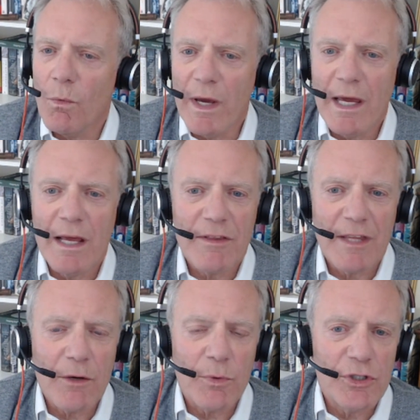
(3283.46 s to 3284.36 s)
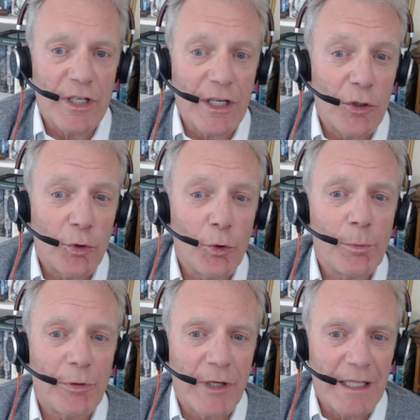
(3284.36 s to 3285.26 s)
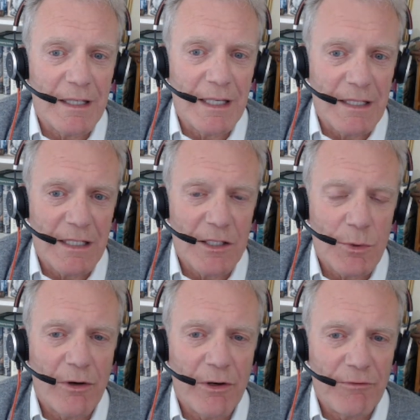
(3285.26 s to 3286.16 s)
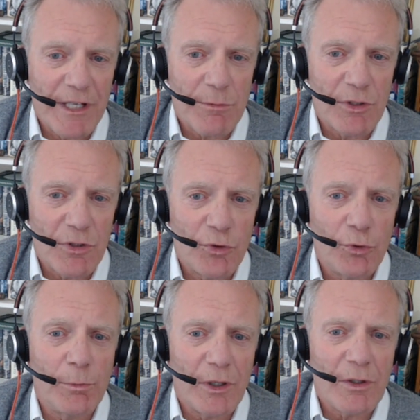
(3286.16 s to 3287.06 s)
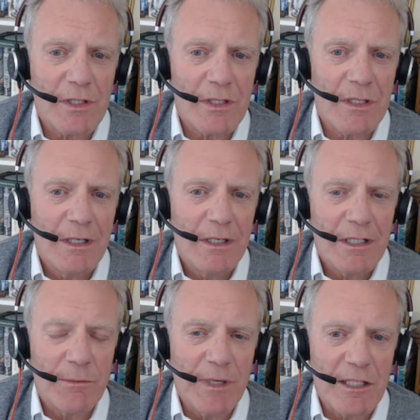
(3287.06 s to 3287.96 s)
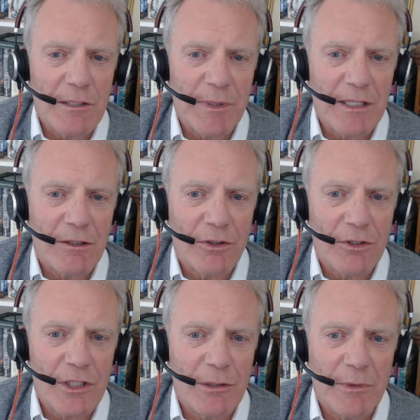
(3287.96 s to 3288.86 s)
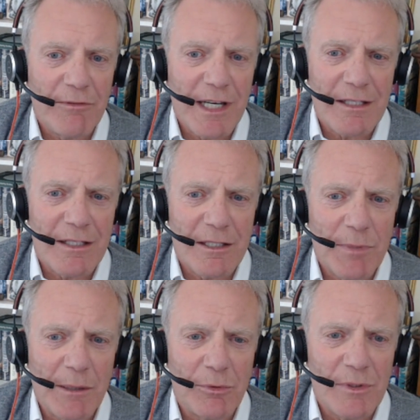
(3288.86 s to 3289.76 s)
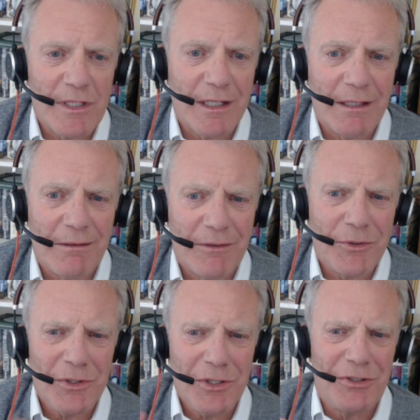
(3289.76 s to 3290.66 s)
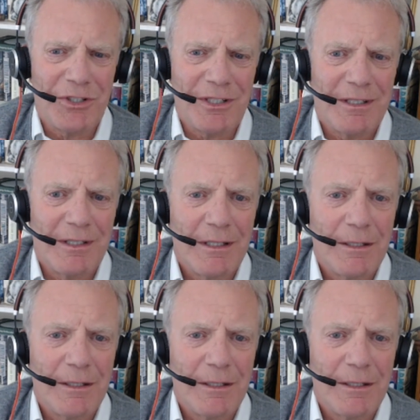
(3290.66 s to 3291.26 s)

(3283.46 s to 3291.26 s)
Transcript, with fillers: we think we should incorporate these into our investment toolbox to make us better long term investors, people would say, Of course you should.